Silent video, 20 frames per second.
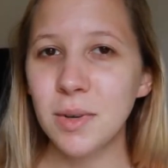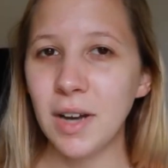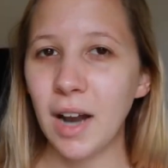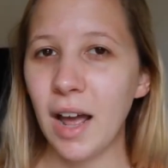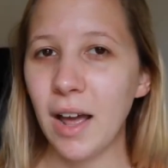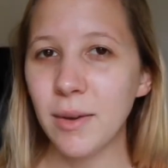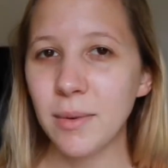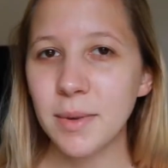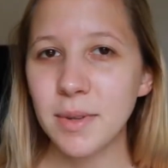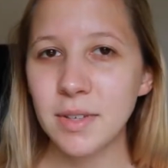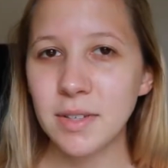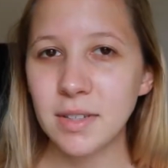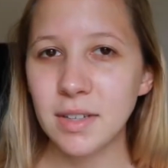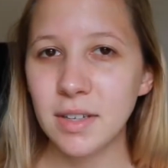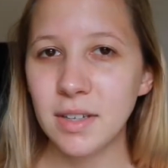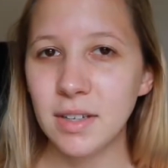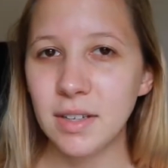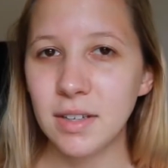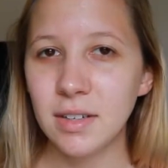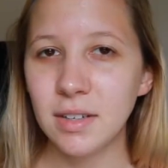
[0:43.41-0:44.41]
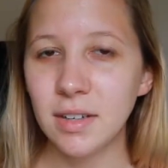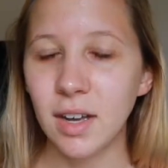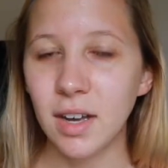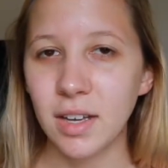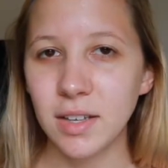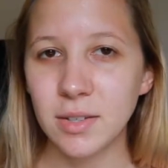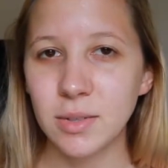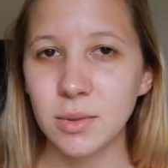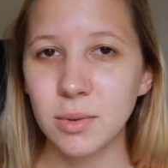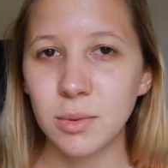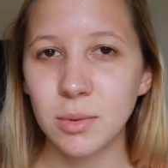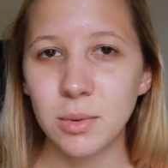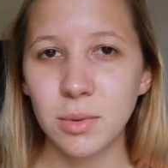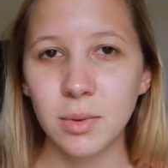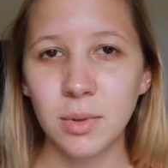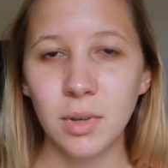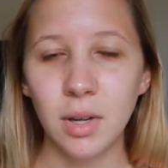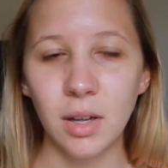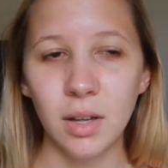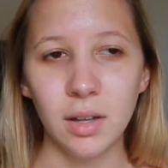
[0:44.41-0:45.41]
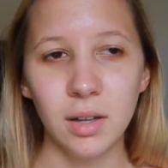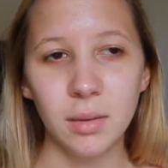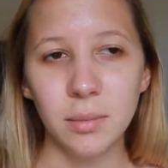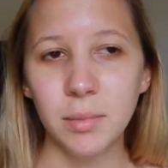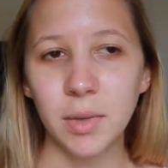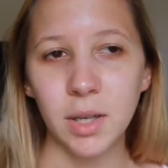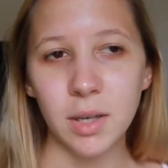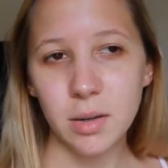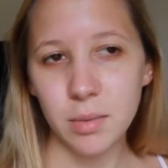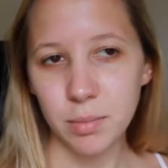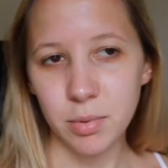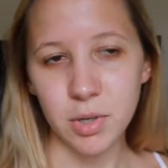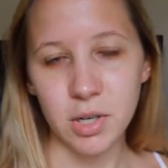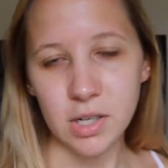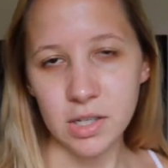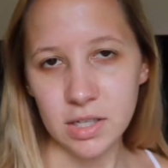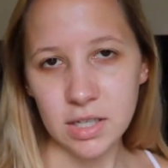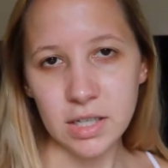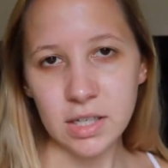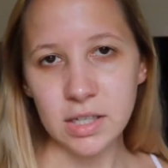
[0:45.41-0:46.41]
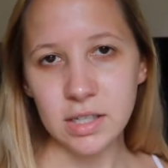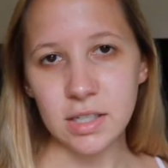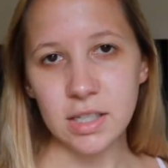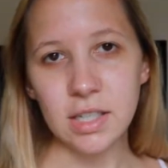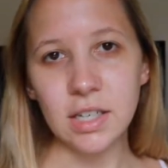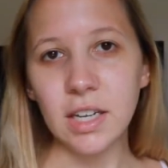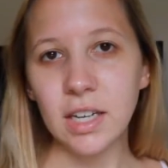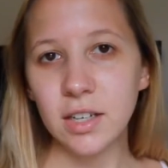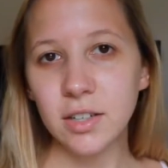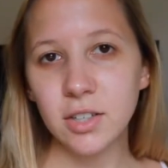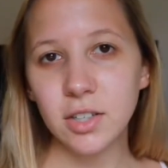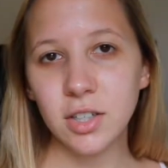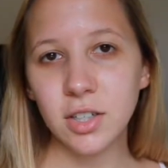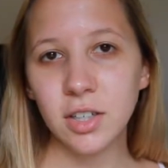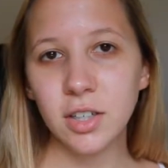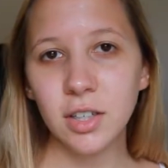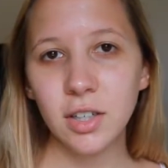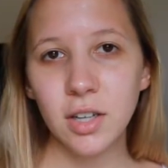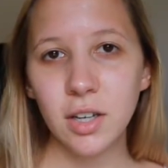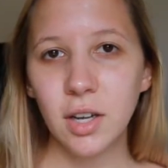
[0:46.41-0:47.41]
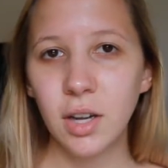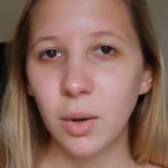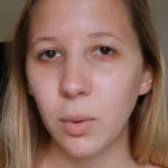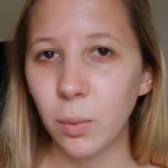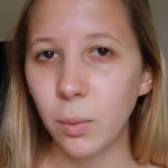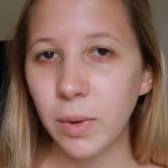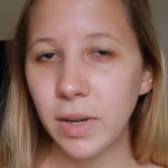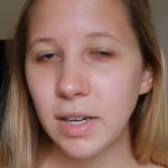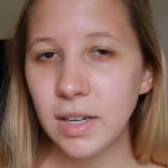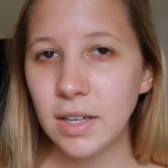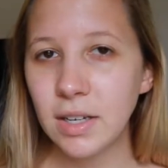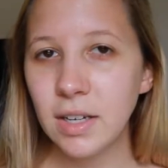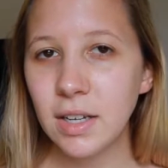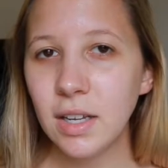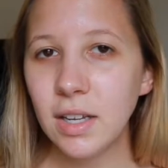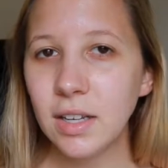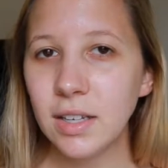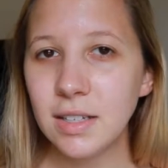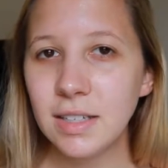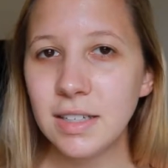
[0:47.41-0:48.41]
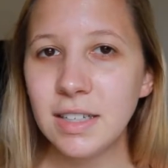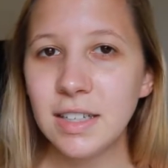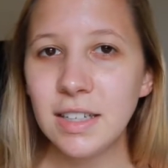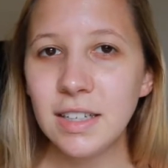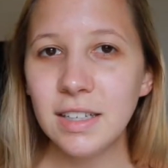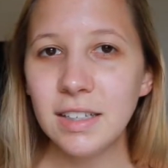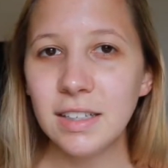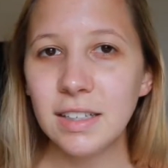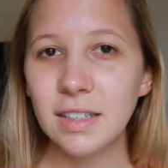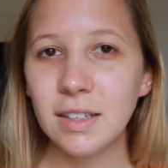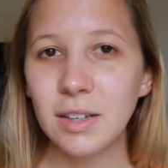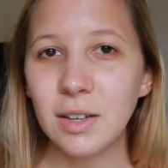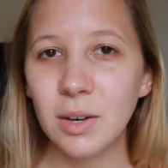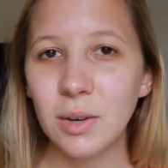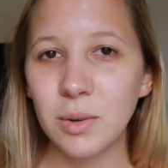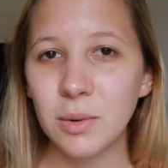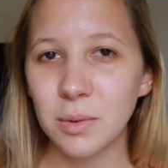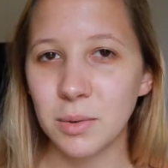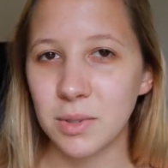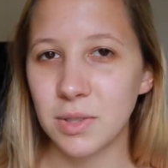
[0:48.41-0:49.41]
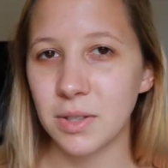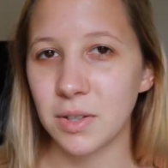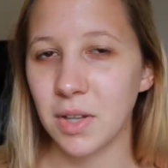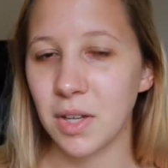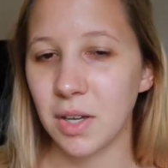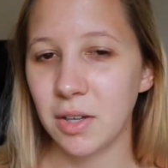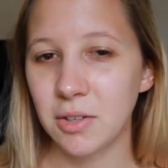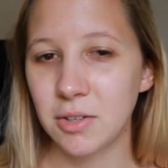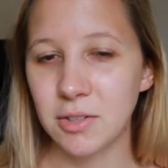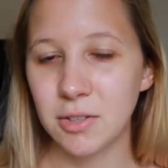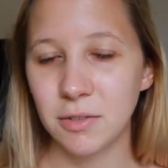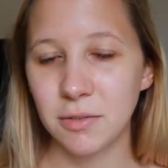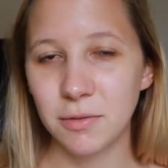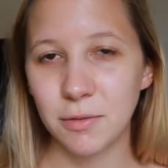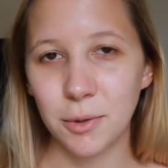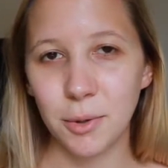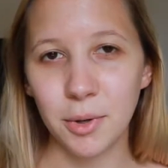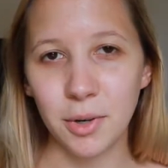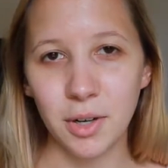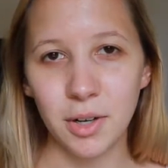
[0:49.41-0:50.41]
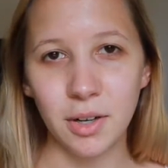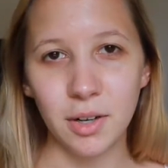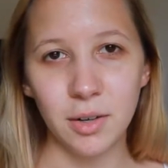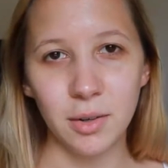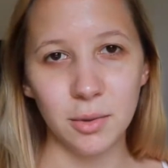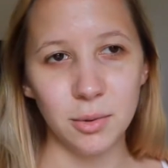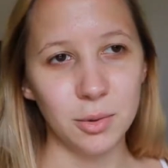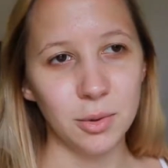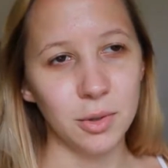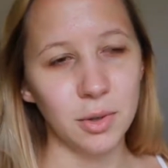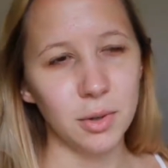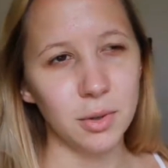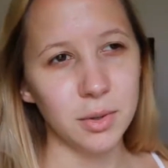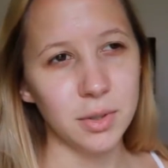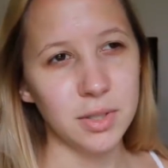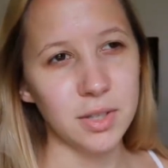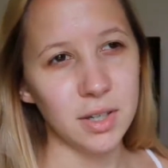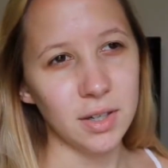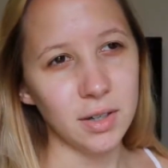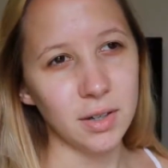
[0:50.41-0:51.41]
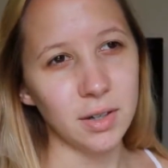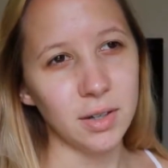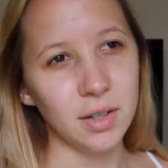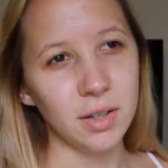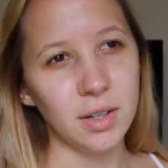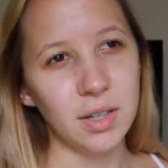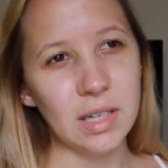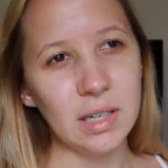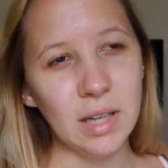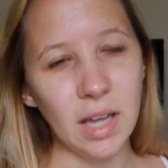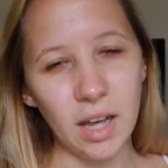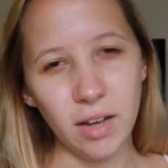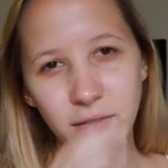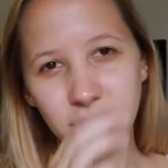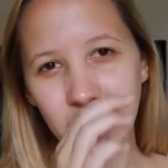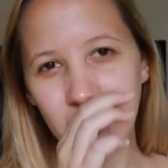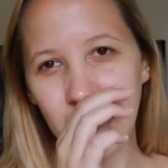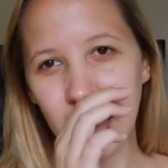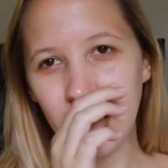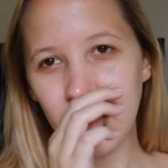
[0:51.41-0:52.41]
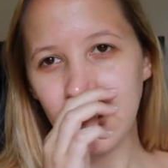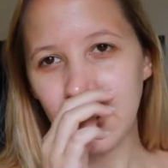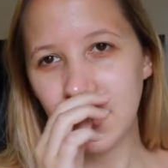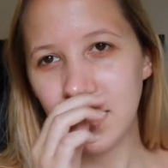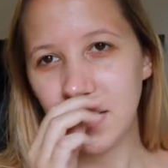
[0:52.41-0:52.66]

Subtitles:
when I was in high school, like preteen, teenager, we didn't go to like Sephora or Ulta and have like